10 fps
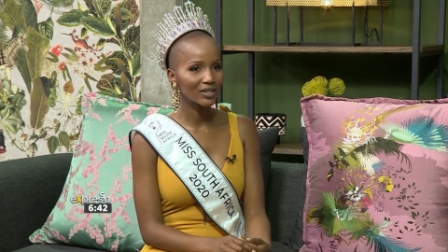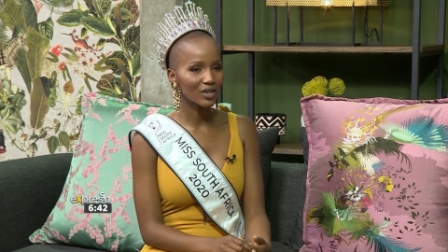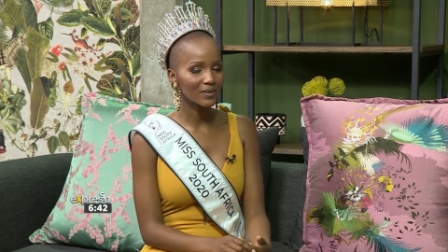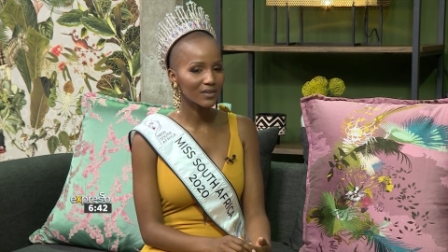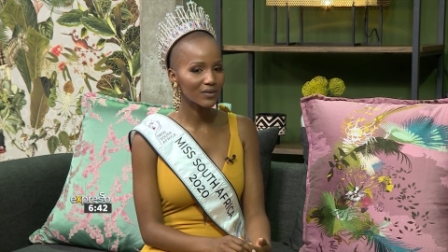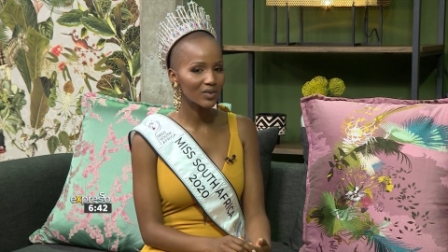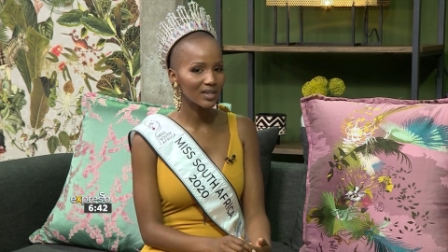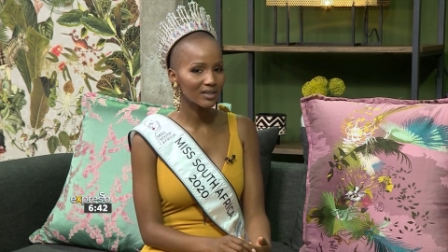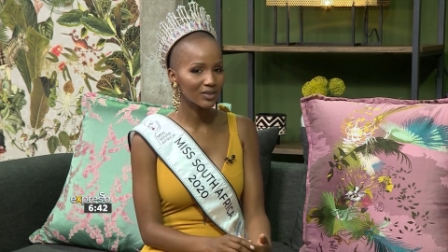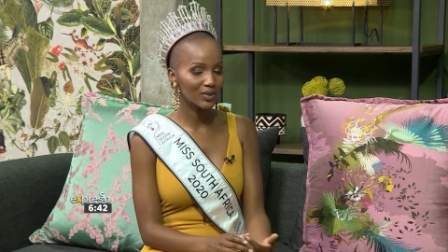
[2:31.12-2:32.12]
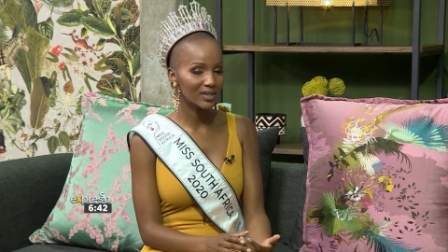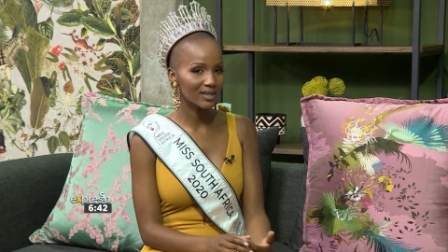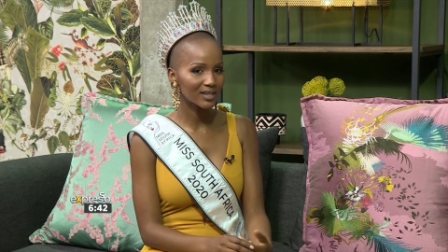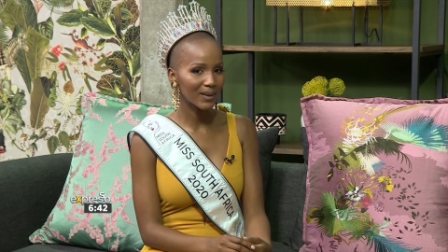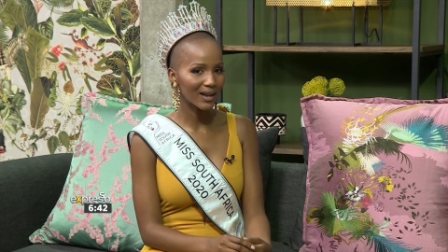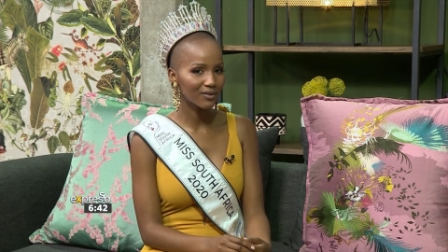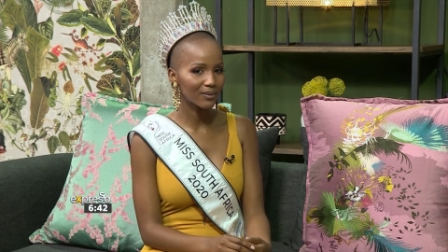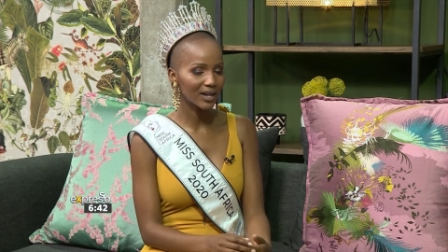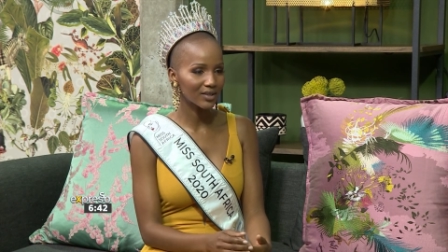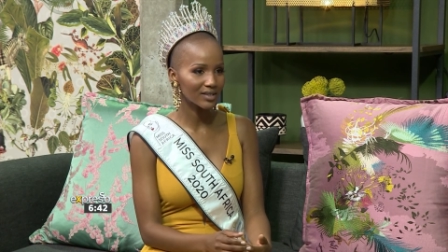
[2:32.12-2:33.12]
But in terms of using this
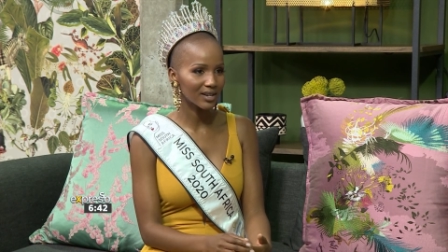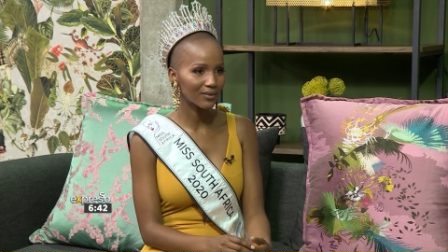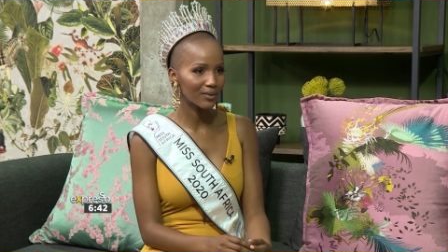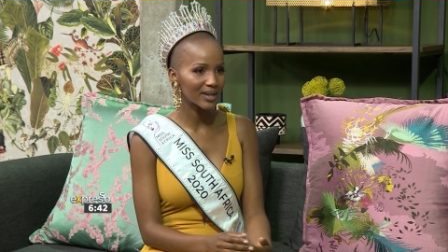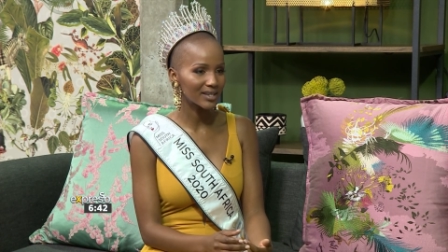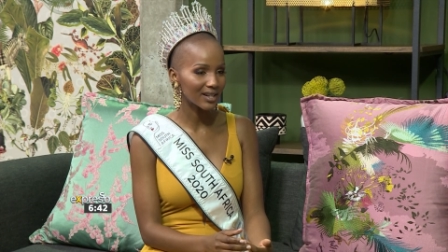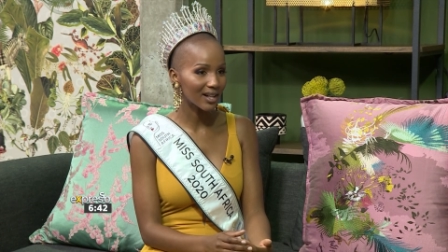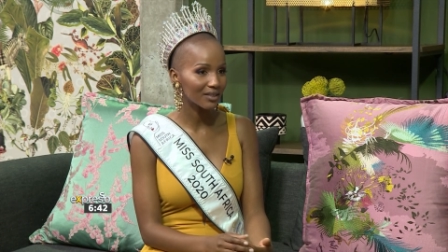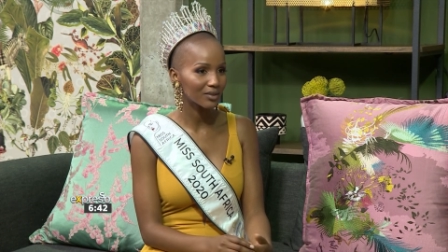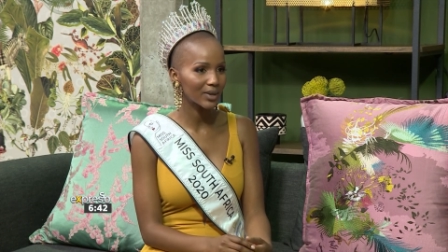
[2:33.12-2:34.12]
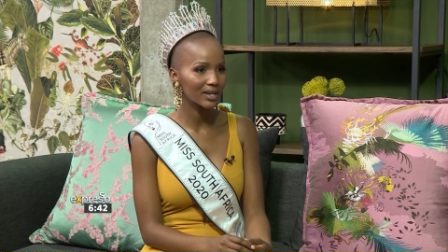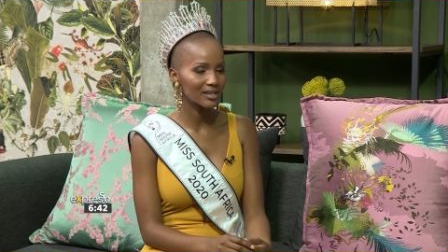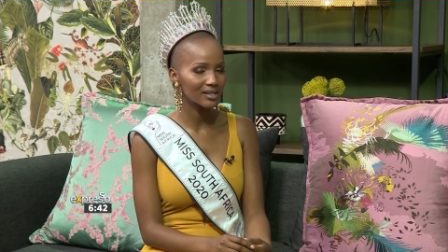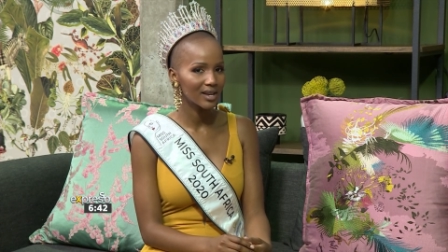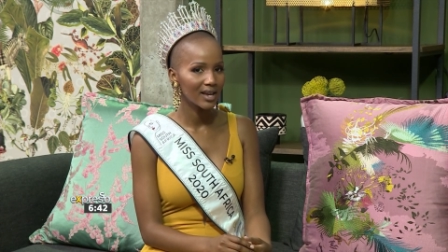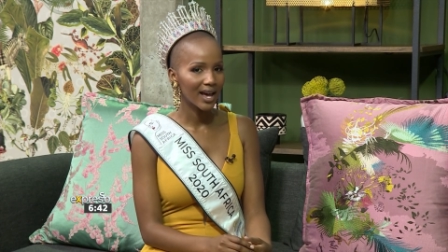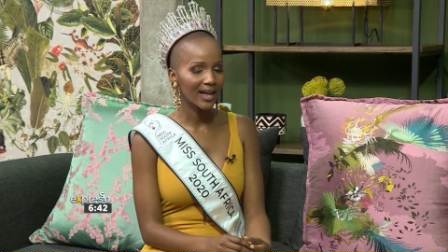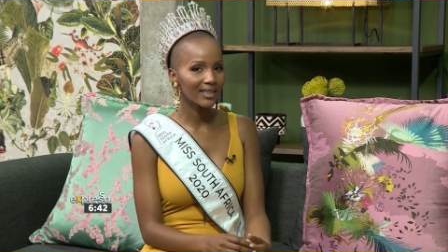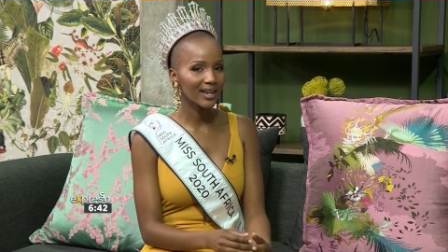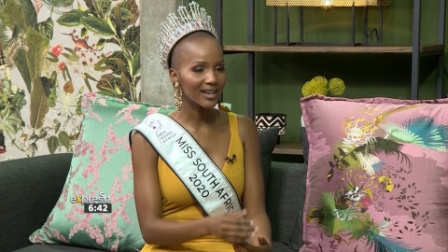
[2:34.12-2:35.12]
platform, like you said, for mental health awareness,
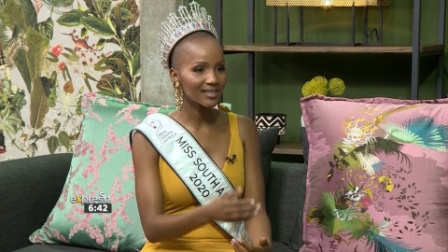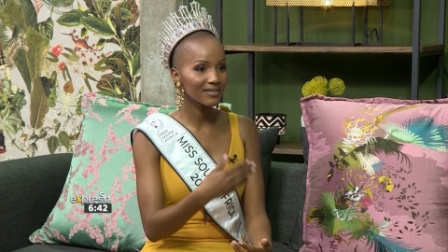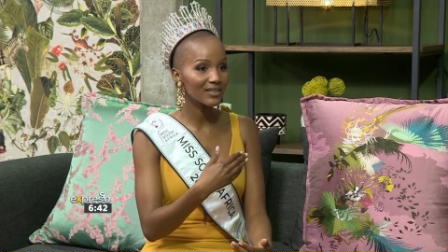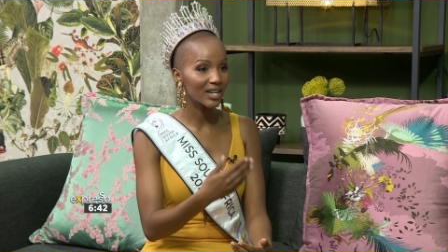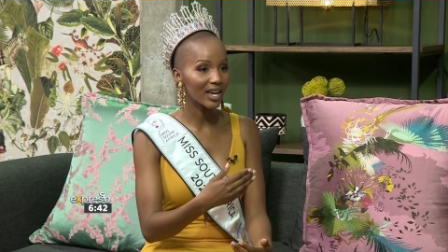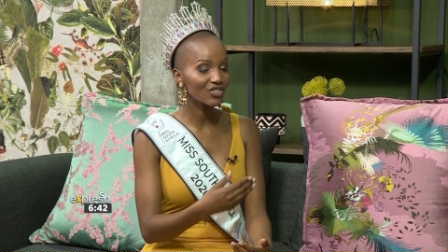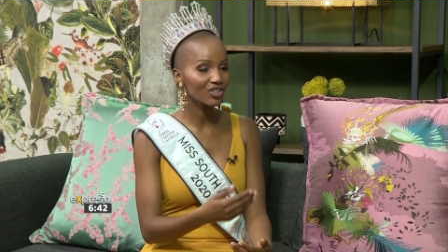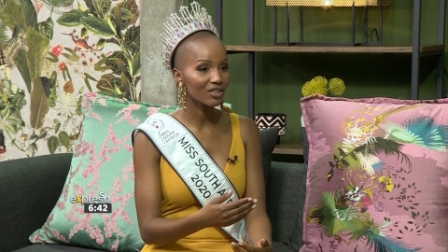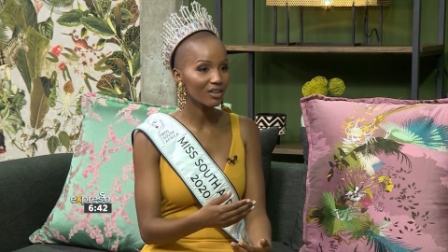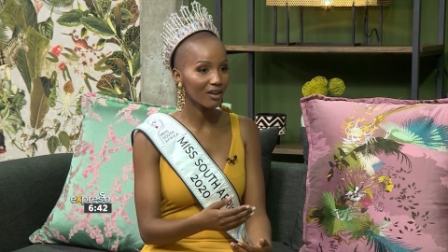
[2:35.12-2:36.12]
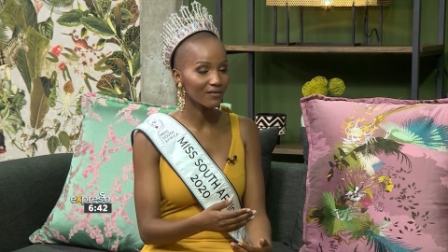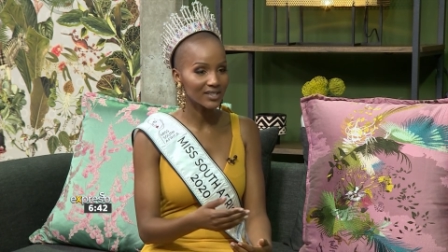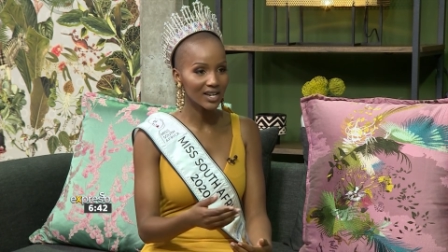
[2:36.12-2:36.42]
I think us even engaging in the